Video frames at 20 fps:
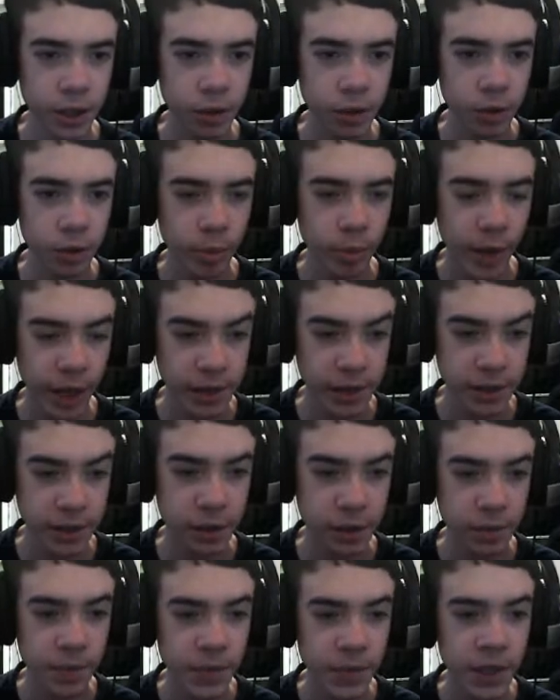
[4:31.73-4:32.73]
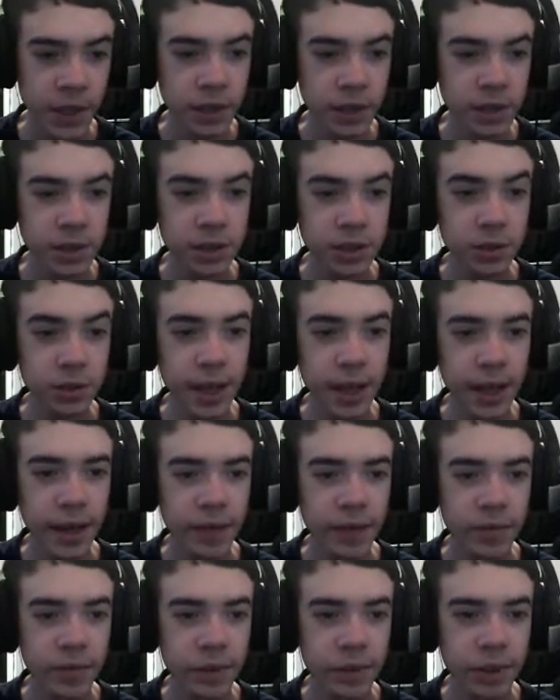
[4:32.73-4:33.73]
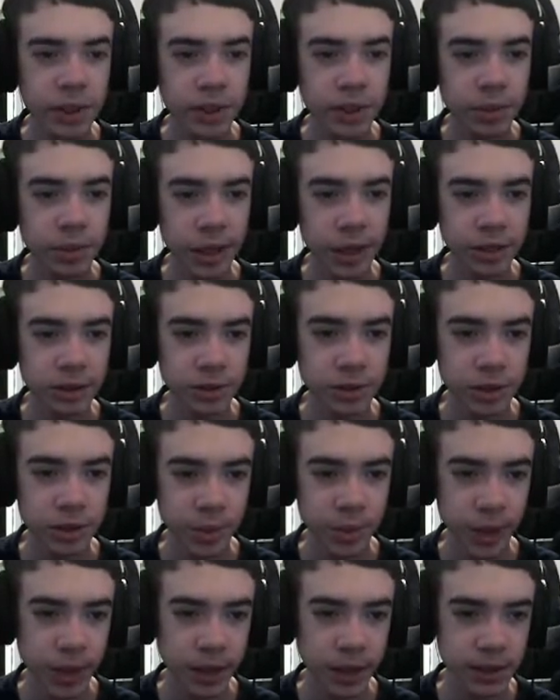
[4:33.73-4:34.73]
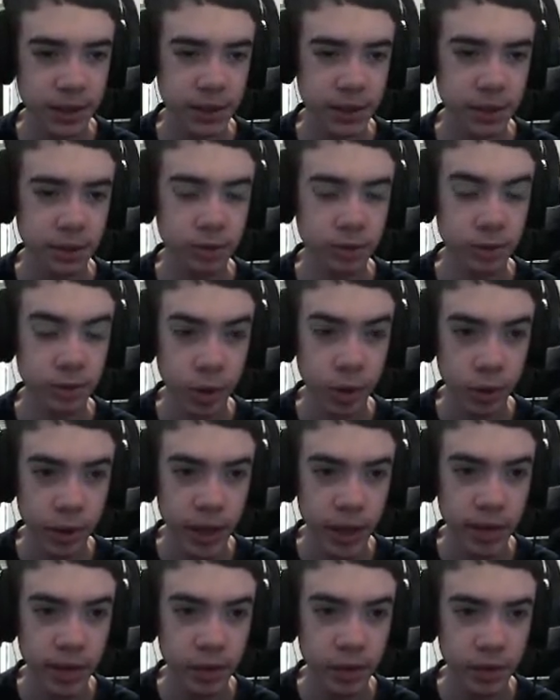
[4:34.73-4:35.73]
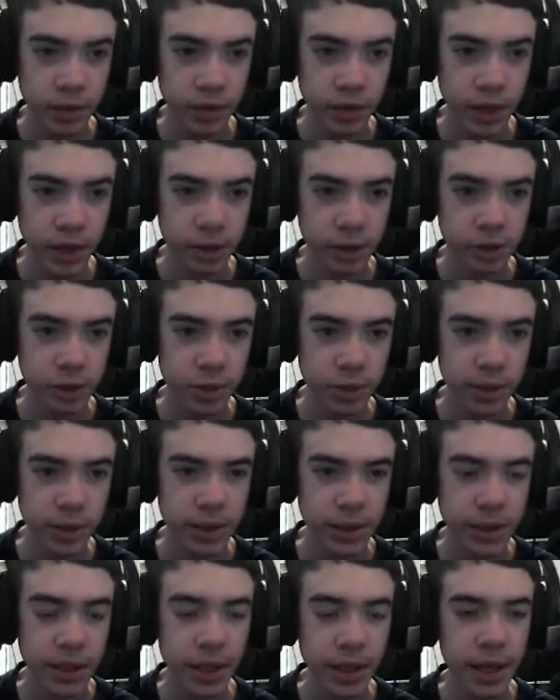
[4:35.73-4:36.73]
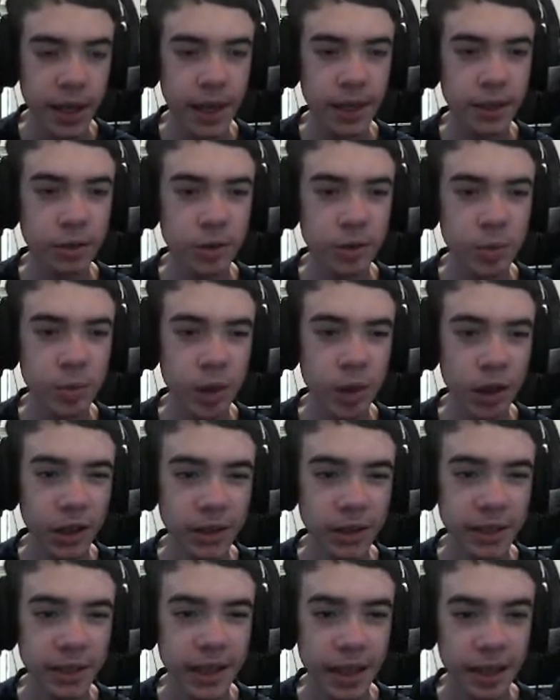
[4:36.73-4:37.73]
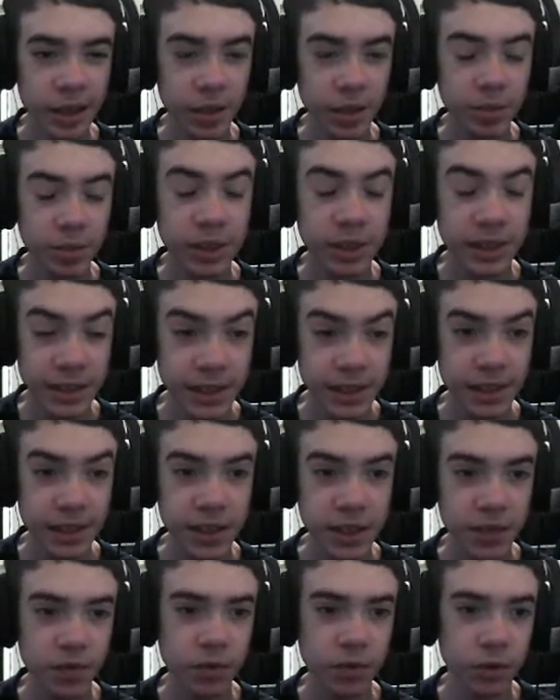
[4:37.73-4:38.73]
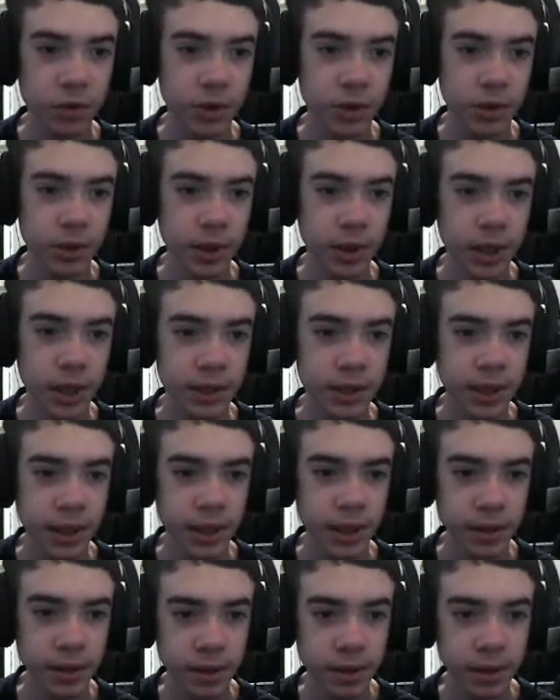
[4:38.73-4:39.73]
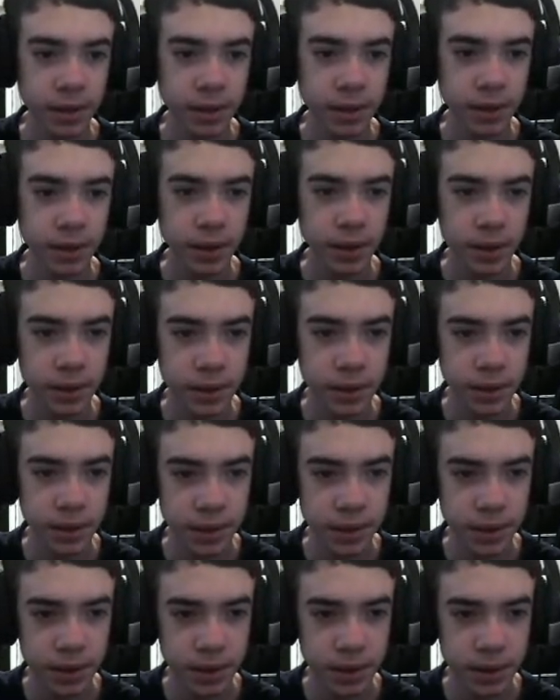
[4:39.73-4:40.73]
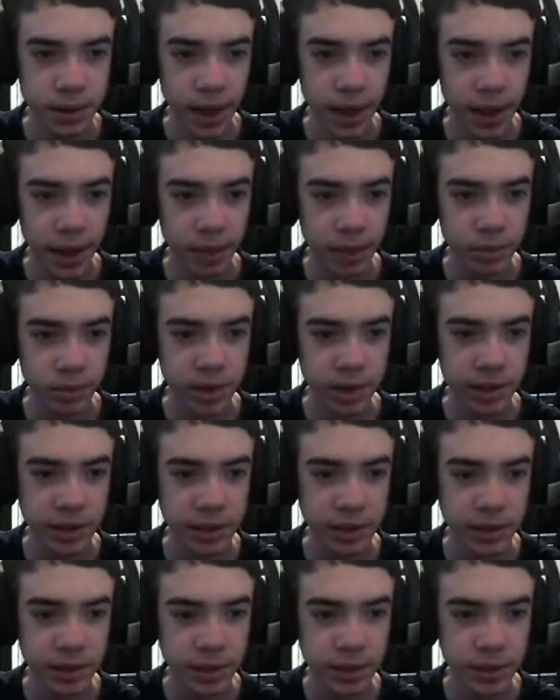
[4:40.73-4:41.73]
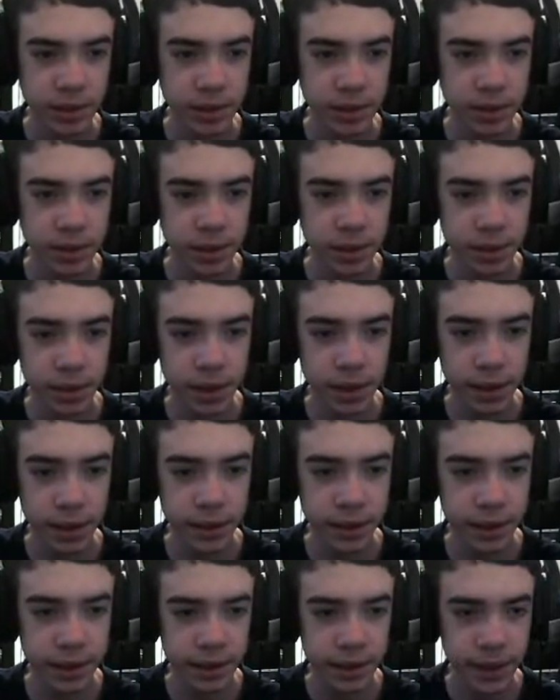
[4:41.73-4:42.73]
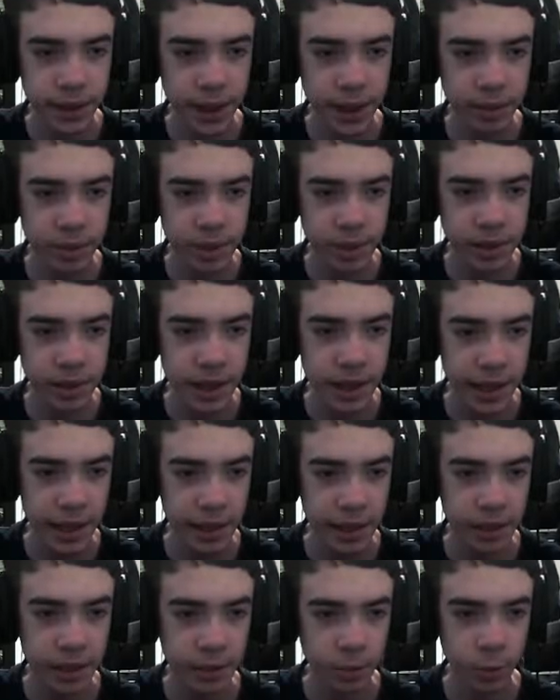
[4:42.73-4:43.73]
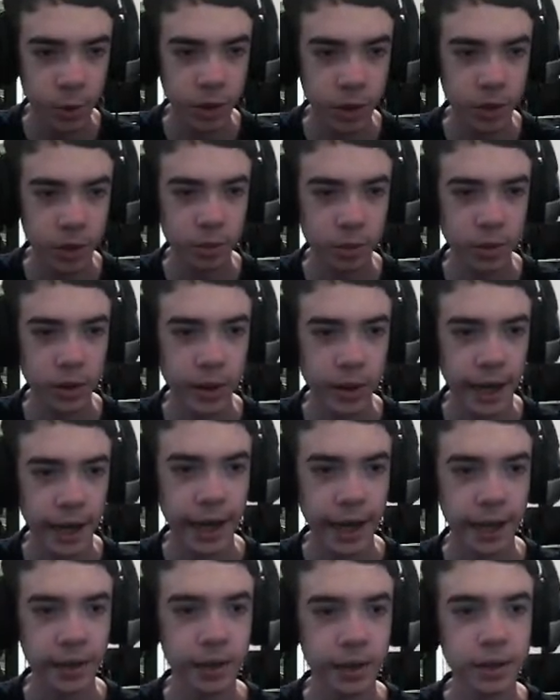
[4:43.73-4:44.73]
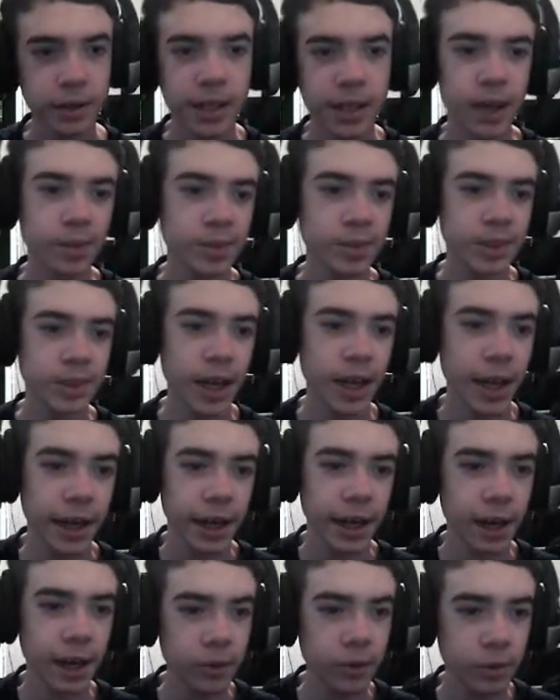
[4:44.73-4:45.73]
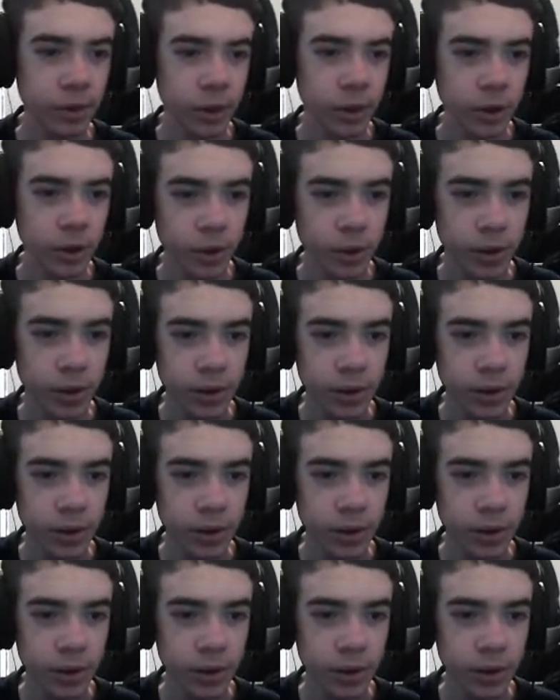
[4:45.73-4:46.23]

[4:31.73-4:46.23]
coal back so just do that if you need some extra space and you don't have enough extra space and those blocks stacked up to 64 so that's like times that's like times 10 what you would have had times 9 i don't know